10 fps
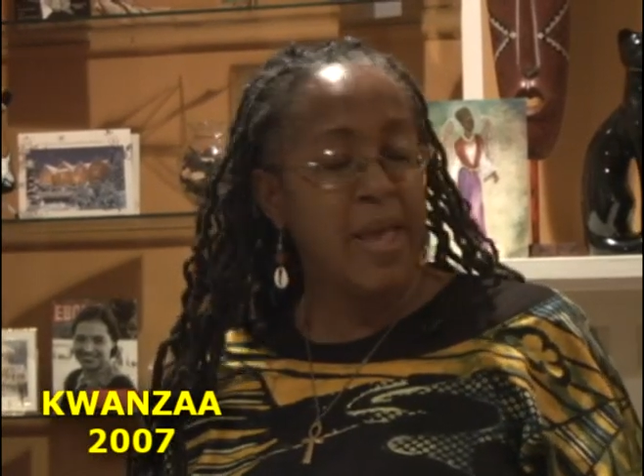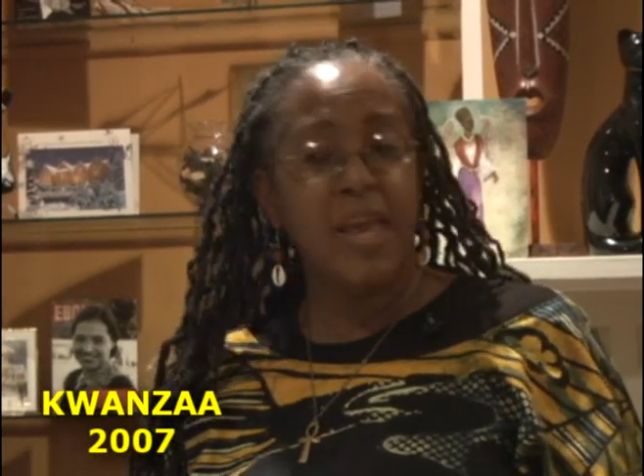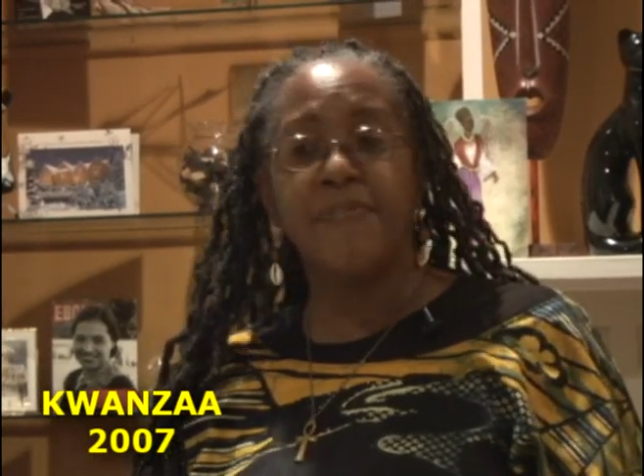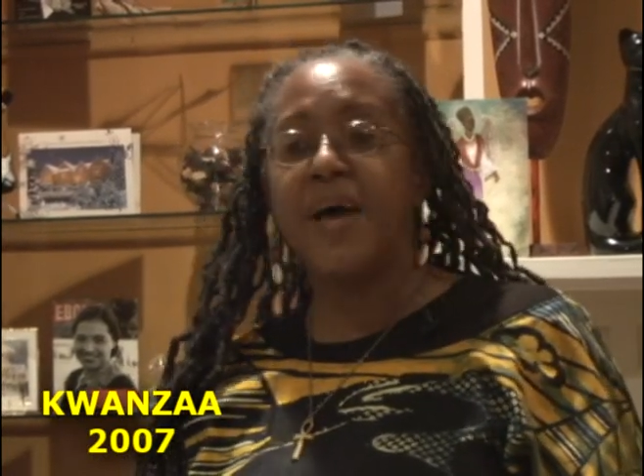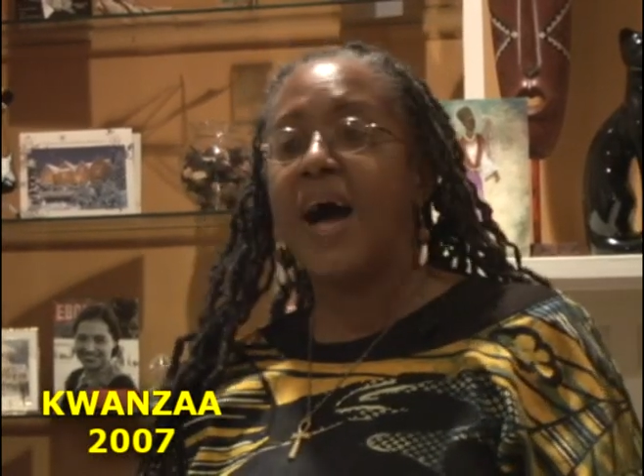
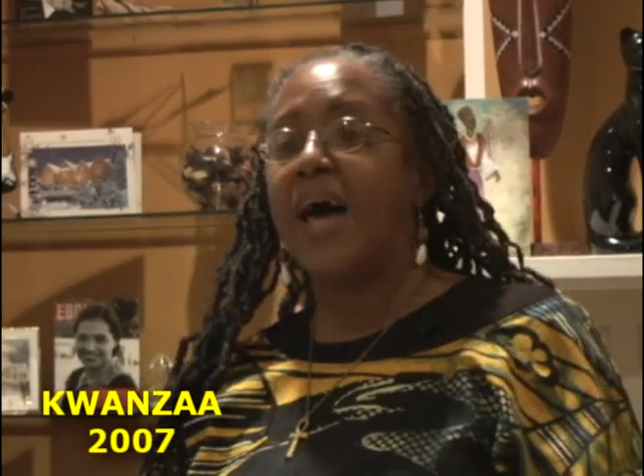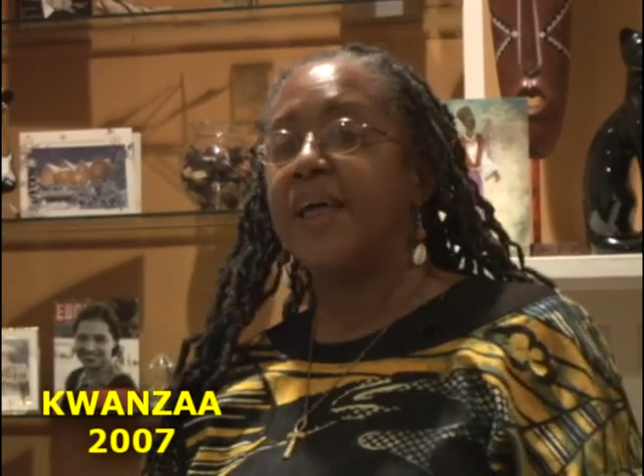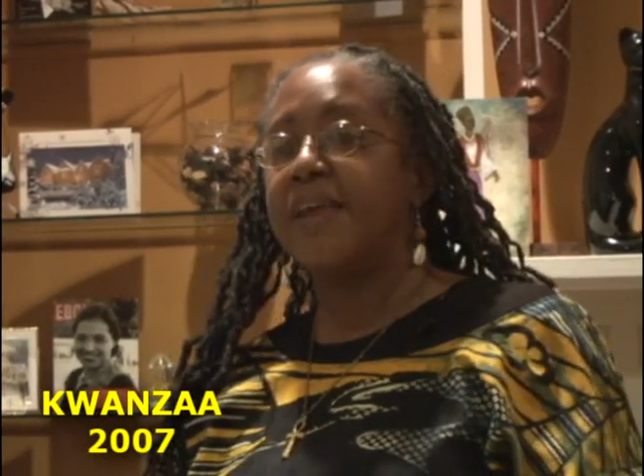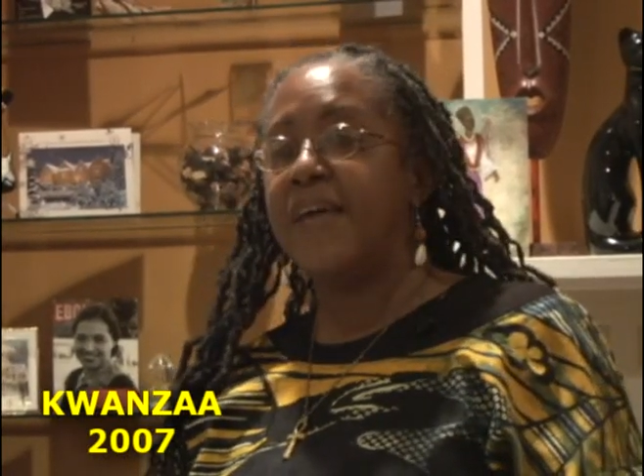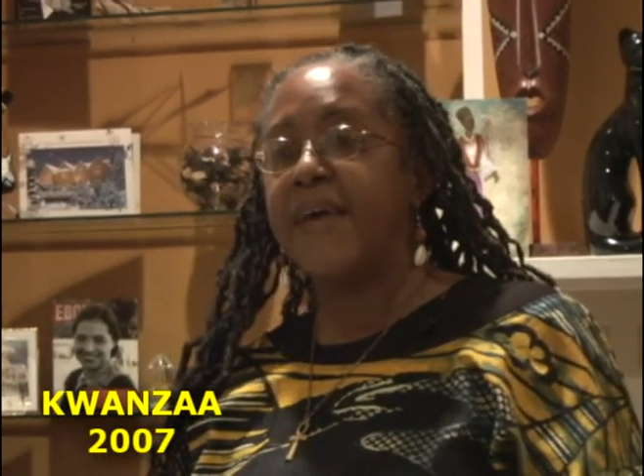It is a
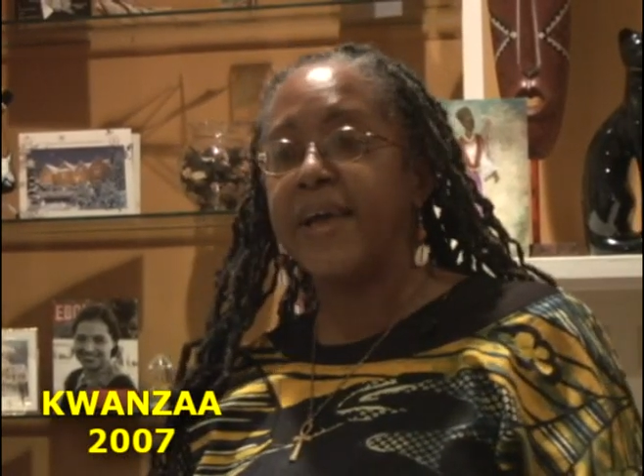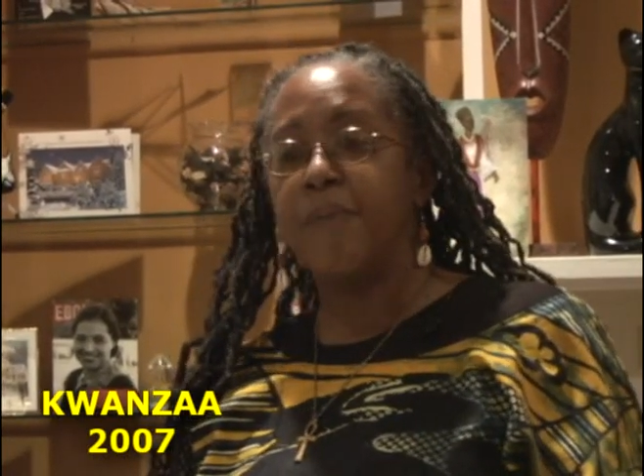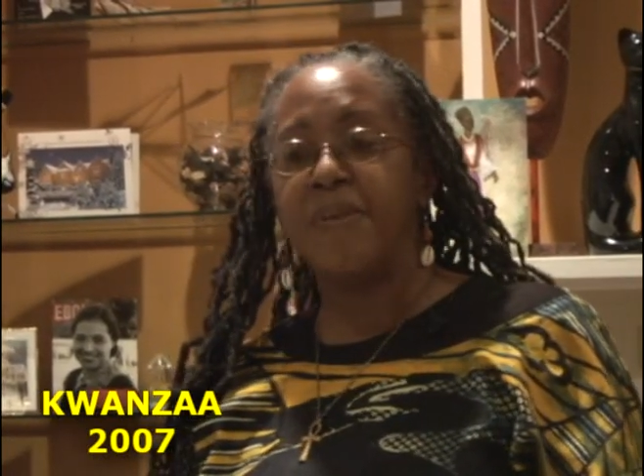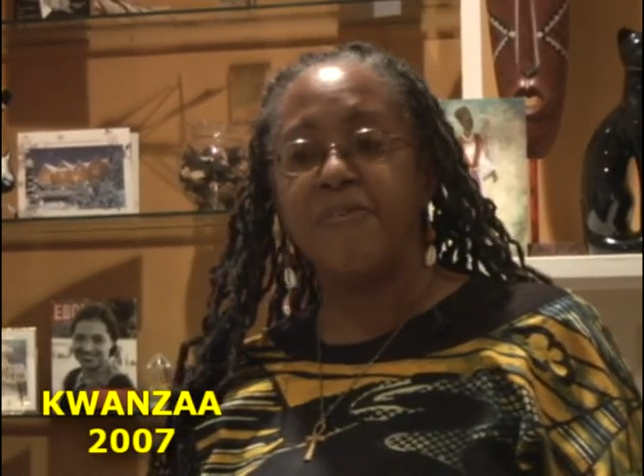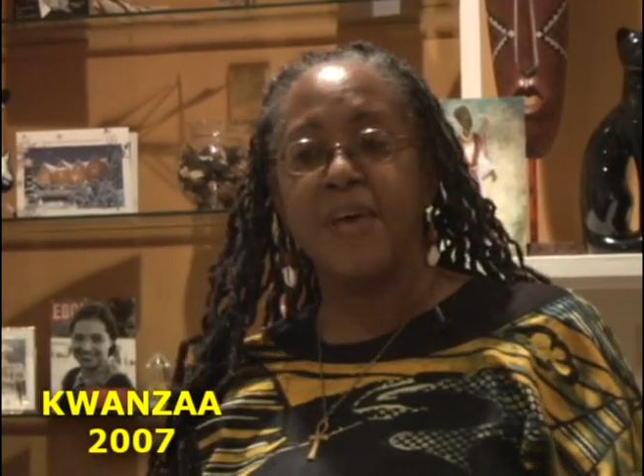holiday that
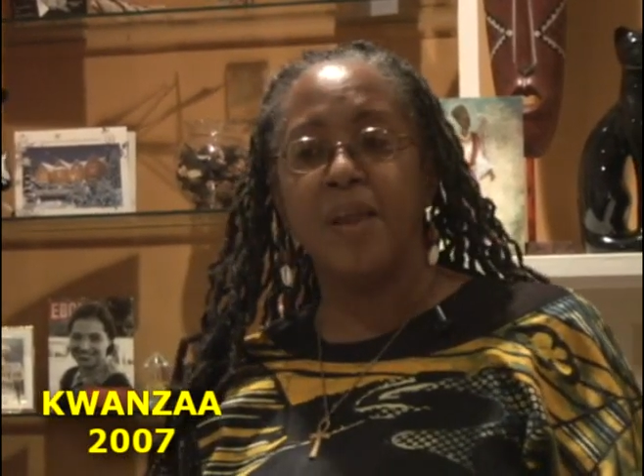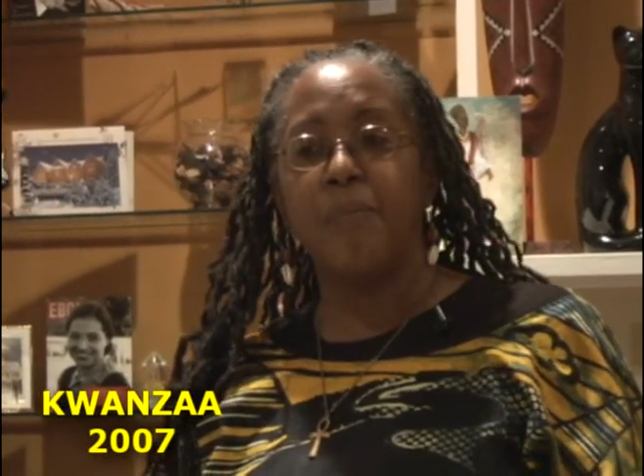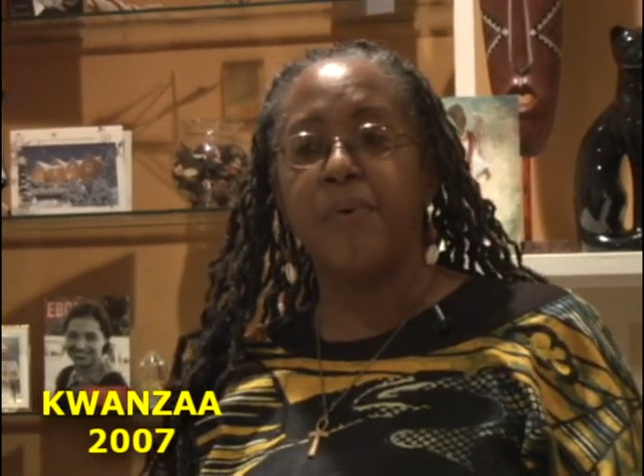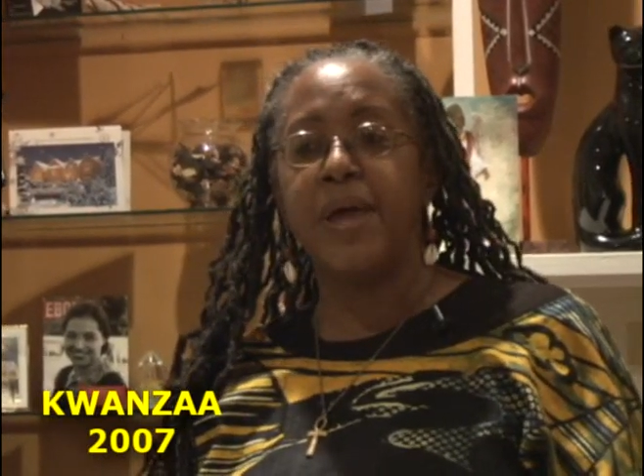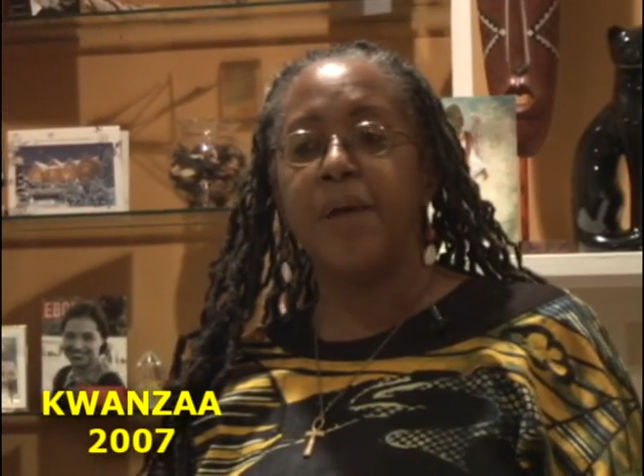can be
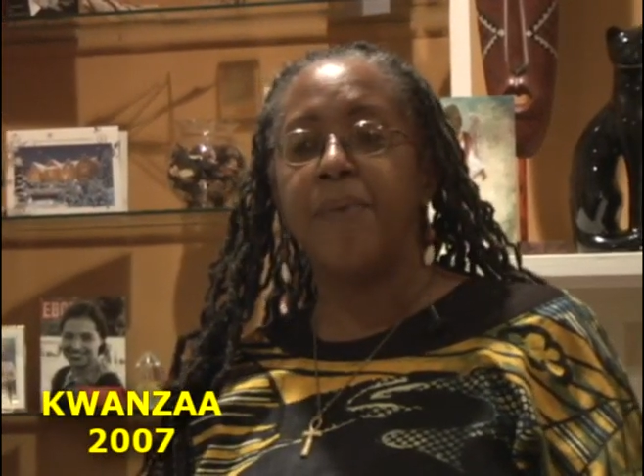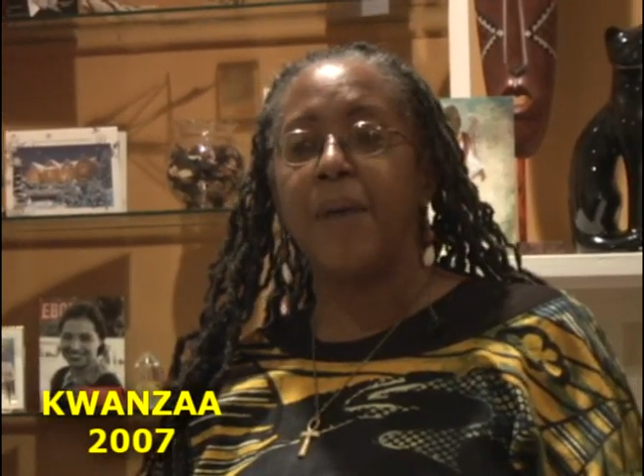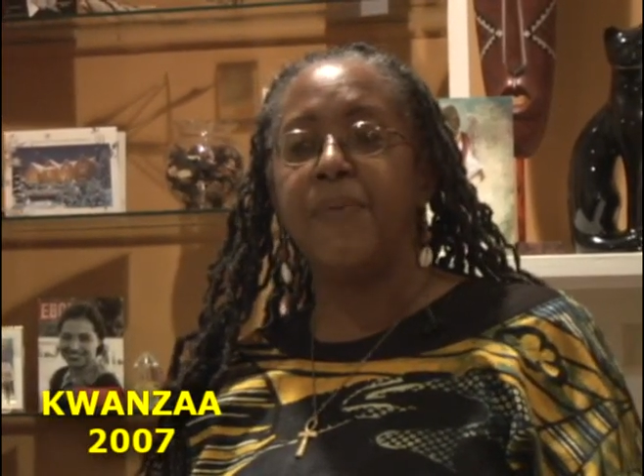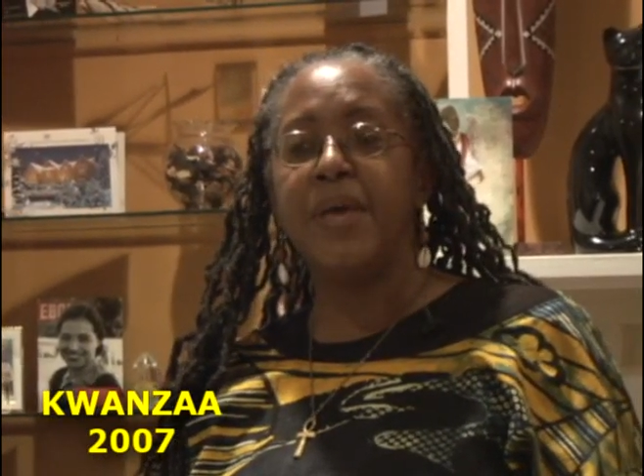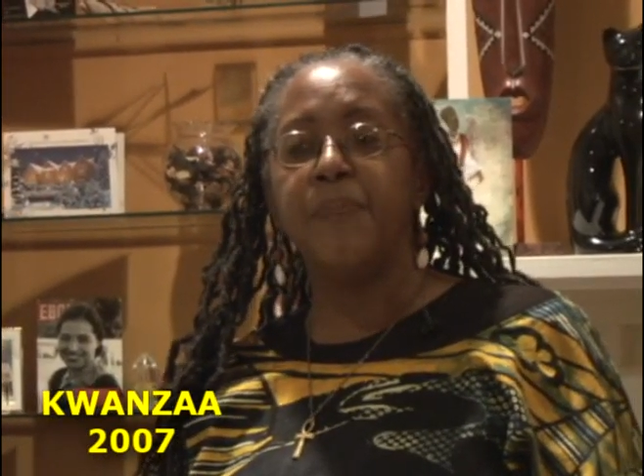celebrated
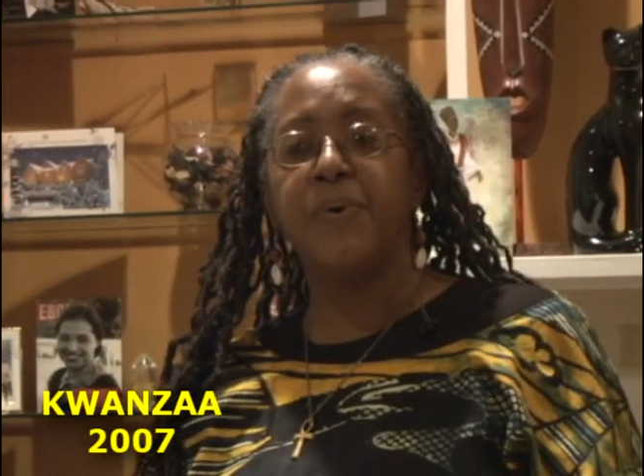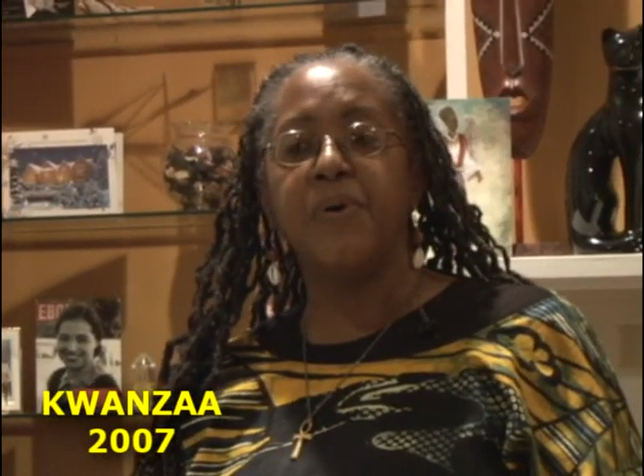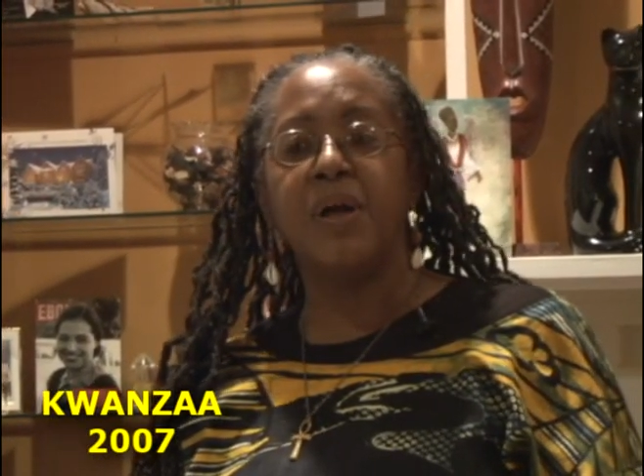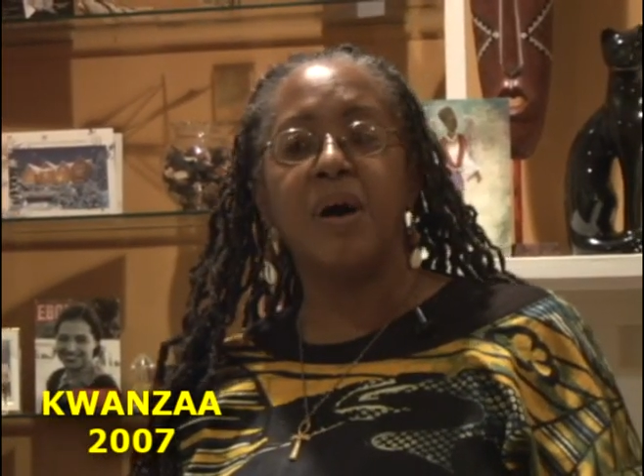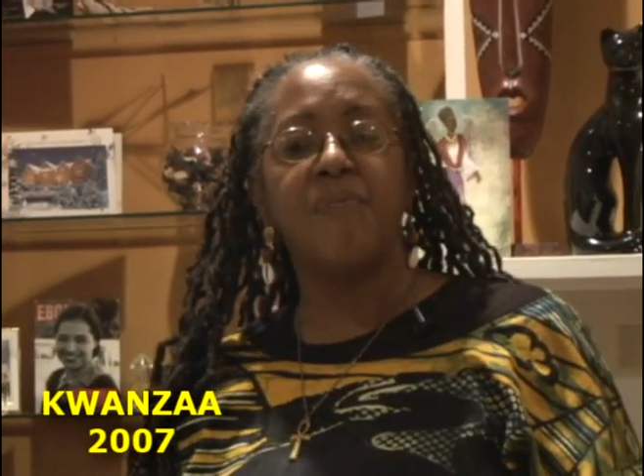by people